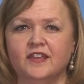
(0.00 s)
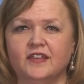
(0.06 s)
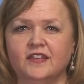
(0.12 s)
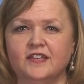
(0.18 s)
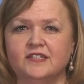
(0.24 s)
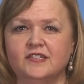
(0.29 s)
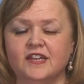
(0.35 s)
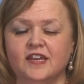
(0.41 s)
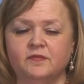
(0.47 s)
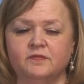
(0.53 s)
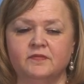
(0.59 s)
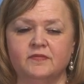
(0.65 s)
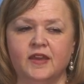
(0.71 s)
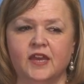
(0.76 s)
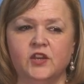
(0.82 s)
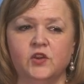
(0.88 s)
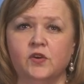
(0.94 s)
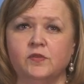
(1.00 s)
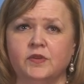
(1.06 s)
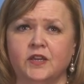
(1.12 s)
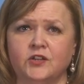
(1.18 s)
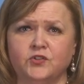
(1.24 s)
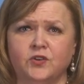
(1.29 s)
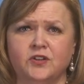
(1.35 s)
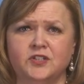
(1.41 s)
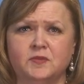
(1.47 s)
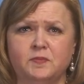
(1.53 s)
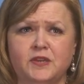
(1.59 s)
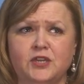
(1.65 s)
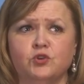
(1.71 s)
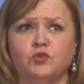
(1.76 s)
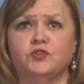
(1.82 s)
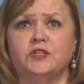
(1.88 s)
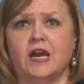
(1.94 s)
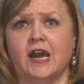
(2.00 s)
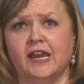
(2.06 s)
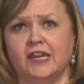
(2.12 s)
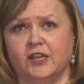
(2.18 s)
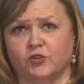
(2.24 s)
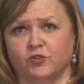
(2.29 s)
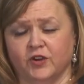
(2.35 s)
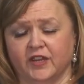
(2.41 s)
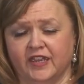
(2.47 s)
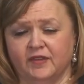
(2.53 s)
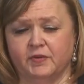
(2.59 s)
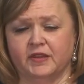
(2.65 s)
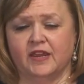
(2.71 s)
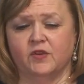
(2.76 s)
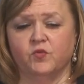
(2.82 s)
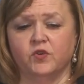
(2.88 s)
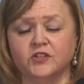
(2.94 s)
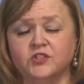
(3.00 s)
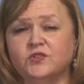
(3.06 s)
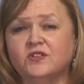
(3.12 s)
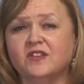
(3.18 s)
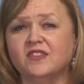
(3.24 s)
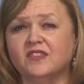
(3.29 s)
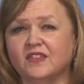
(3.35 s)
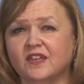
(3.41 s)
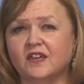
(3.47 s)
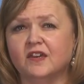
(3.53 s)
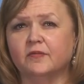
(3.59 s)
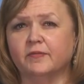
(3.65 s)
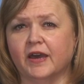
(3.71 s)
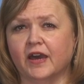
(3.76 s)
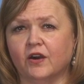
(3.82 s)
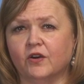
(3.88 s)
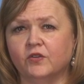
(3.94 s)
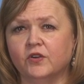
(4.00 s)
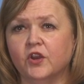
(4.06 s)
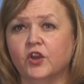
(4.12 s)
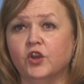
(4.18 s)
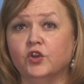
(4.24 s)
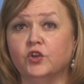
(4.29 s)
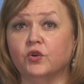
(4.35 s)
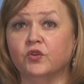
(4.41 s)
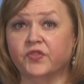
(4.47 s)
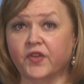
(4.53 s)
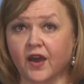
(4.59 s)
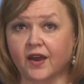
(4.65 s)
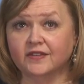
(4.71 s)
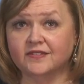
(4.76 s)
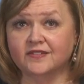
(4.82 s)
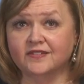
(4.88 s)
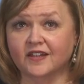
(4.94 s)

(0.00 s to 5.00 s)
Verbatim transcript: listen, I'm I know I'm not trying to be your diary, but I want you to think about your thoughts.